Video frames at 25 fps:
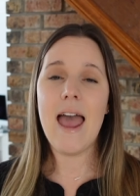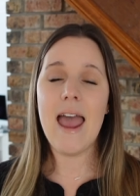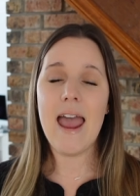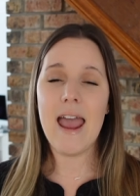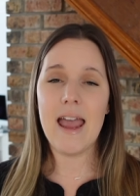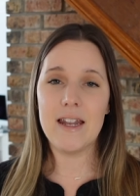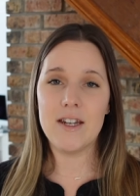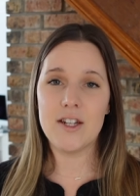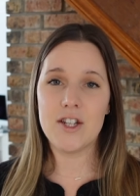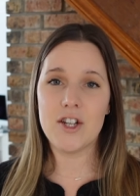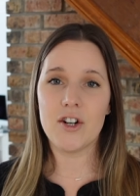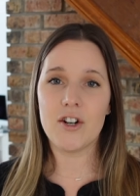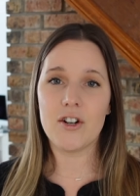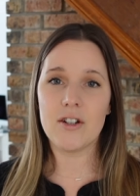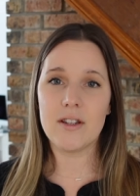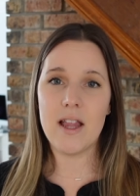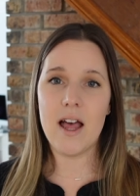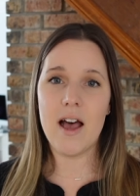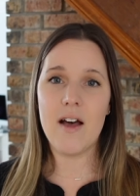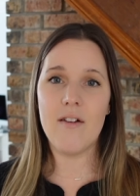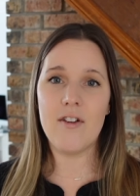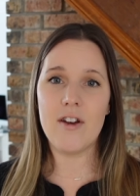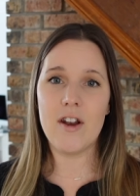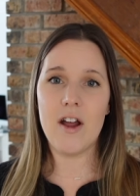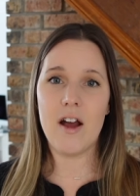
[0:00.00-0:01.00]
and turn
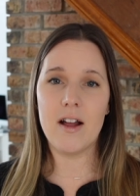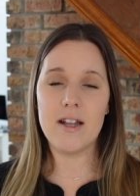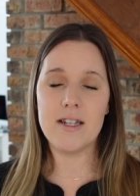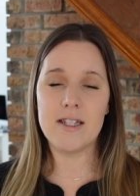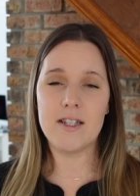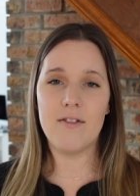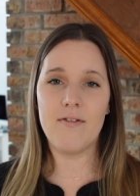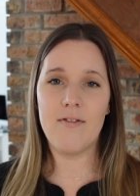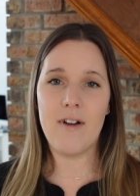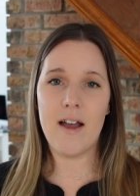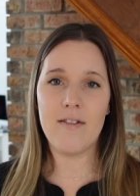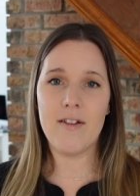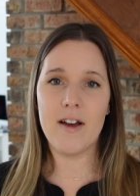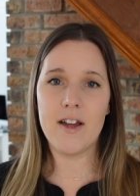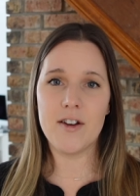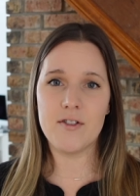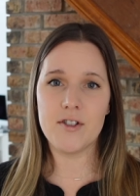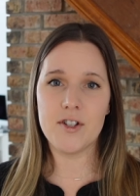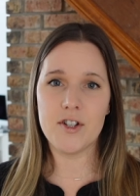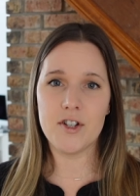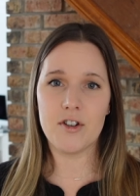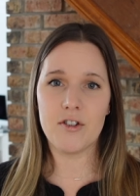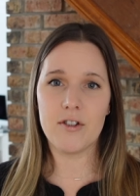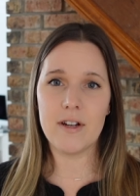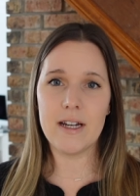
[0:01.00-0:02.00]
the oven on to 500
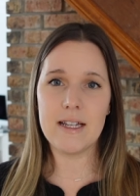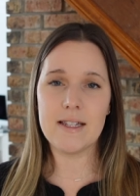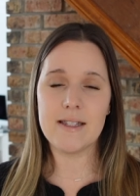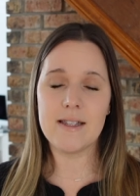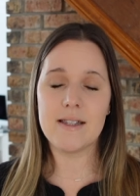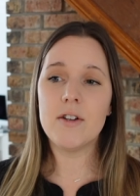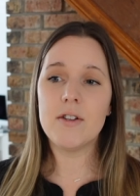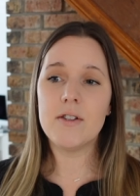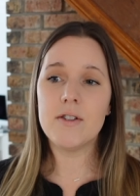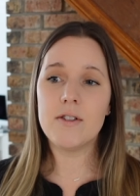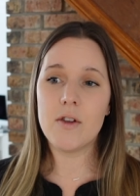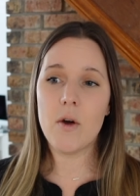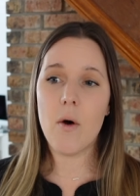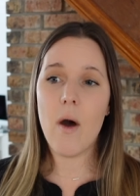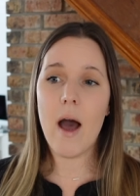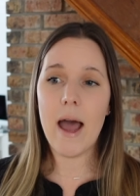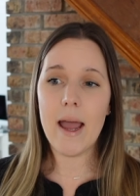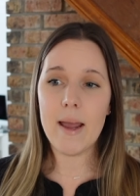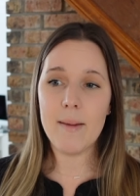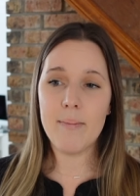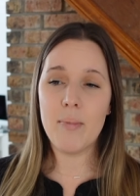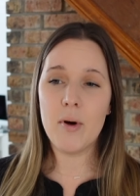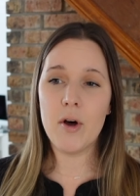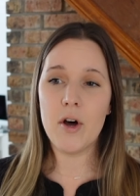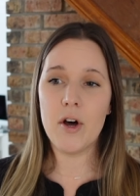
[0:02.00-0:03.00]
degrees. So
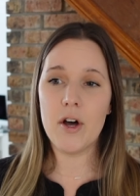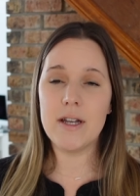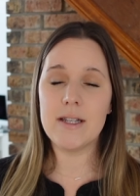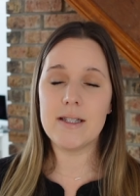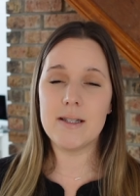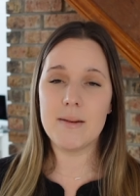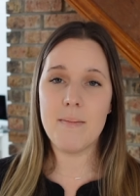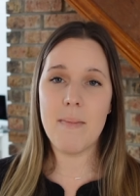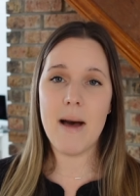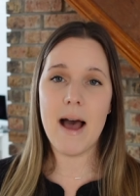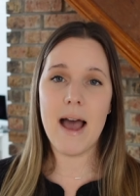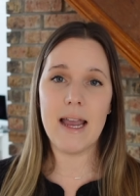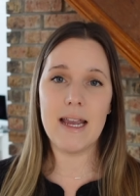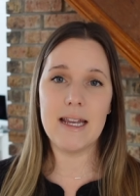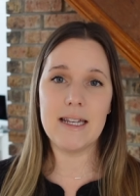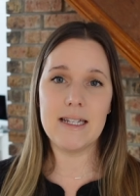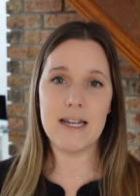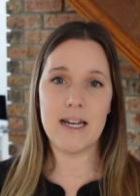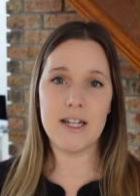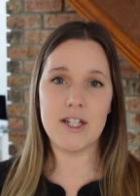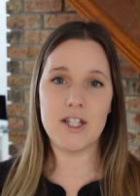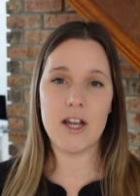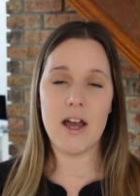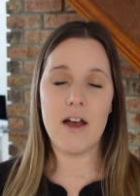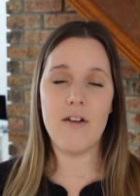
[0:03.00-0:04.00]
I put my
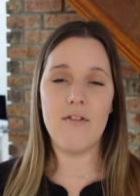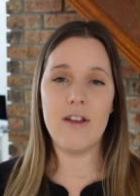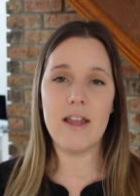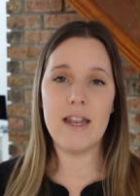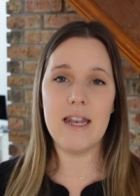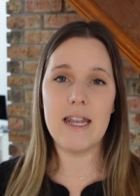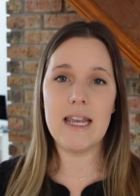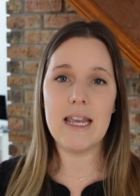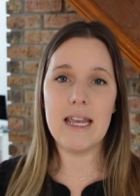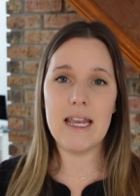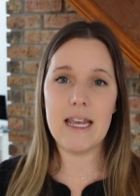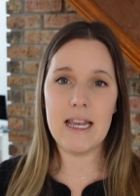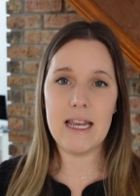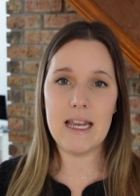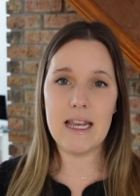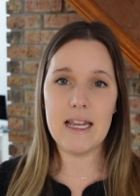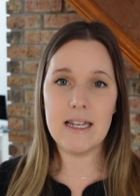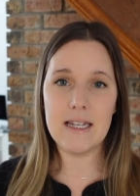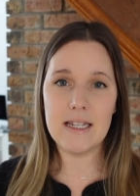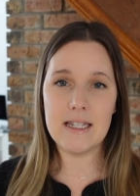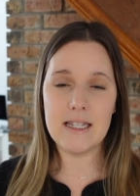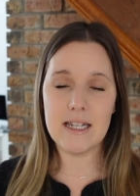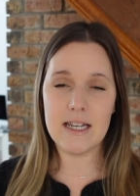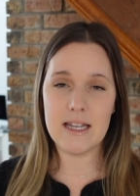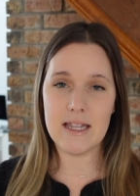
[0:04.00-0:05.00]
Dutch oven
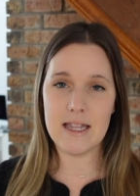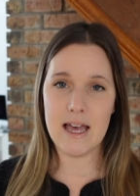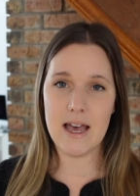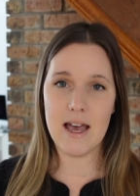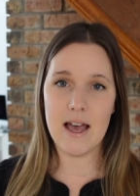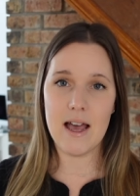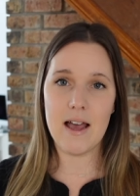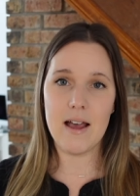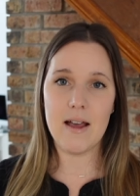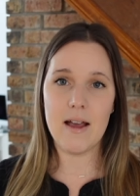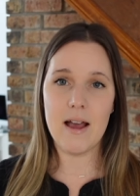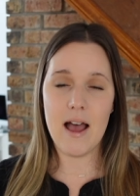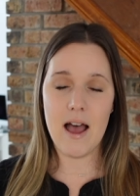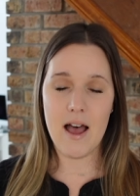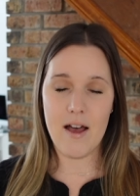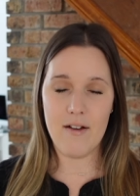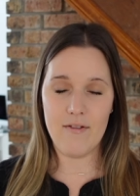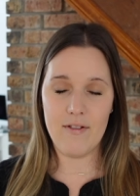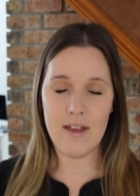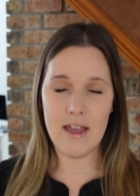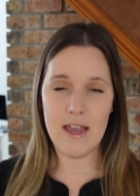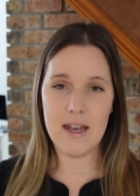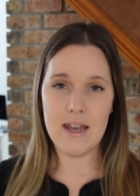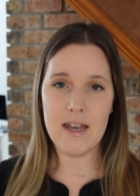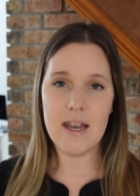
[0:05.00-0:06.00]
into the
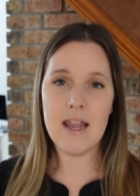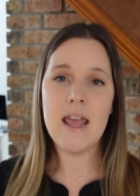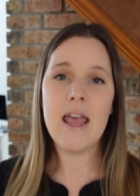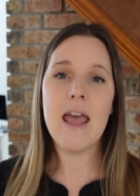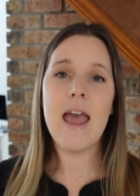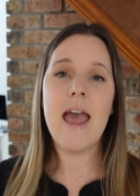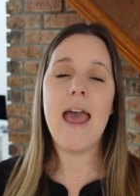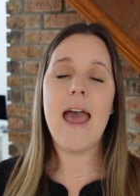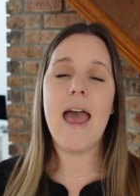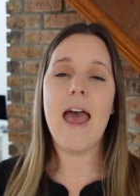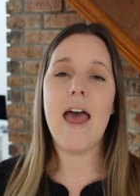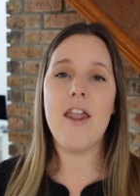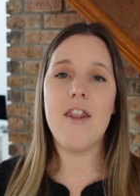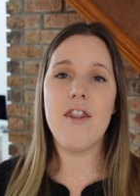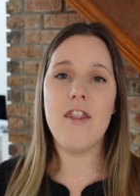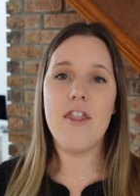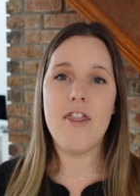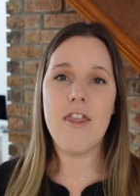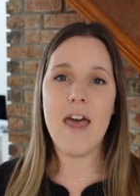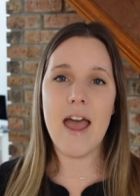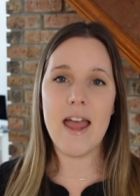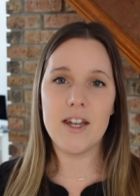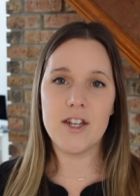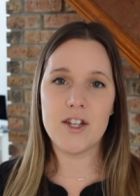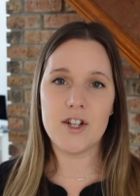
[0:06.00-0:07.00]
oven and
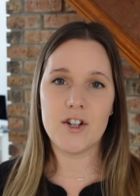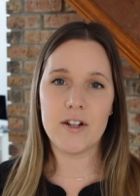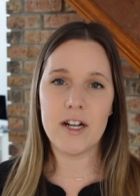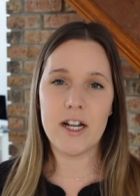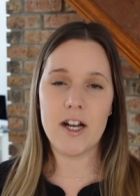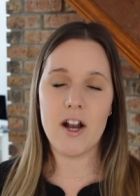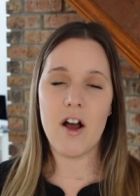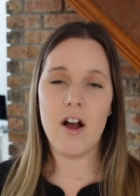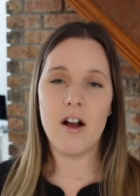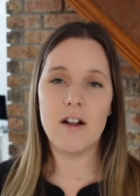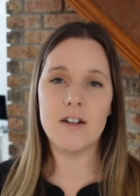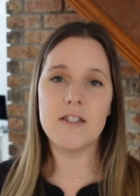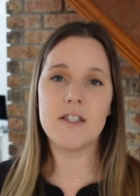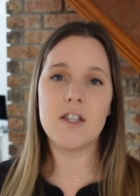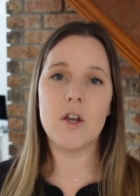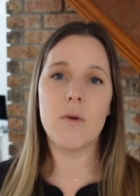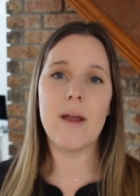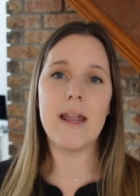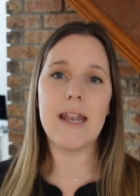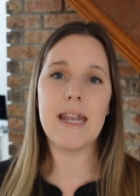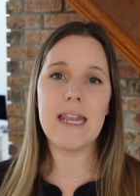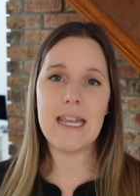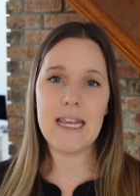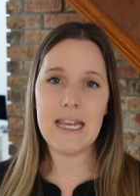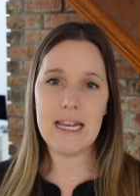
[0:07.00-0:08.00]
then turn it on so
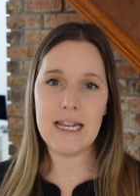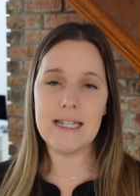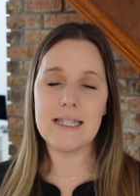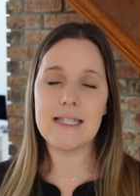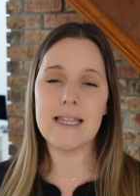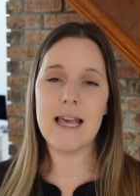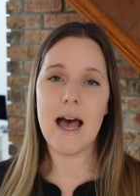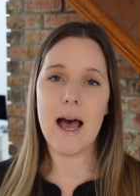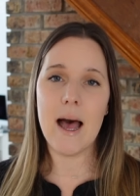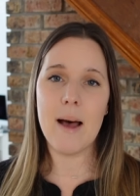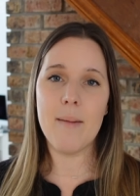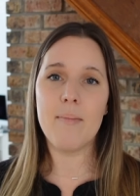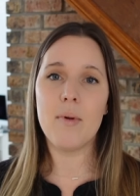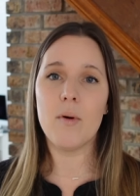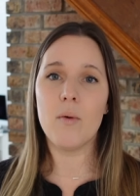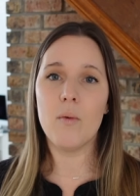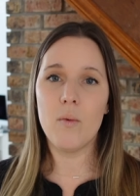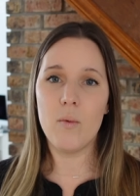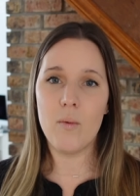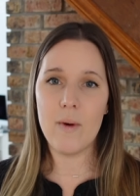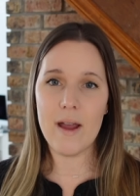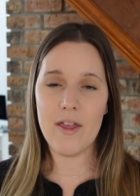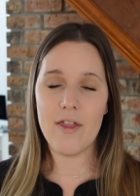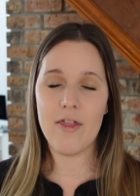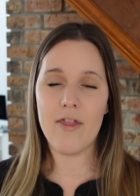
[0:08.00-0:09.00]
it heats up
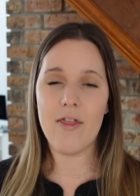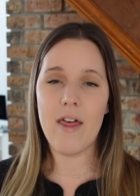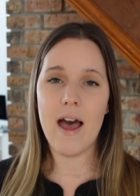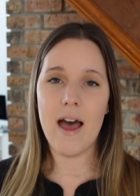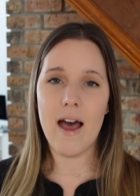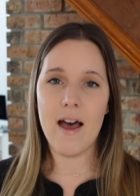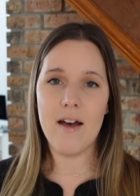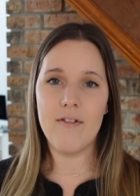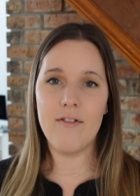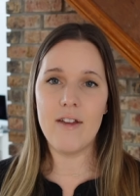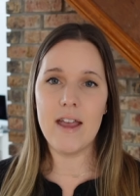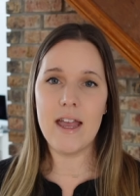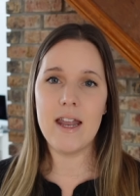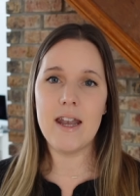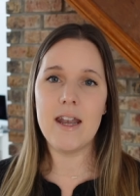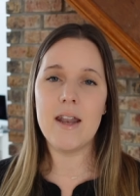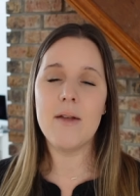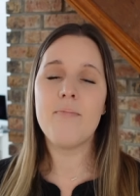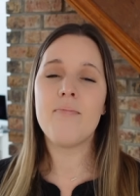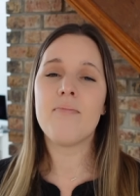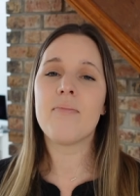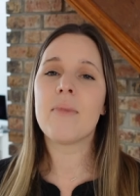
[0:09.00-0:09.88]
with the oven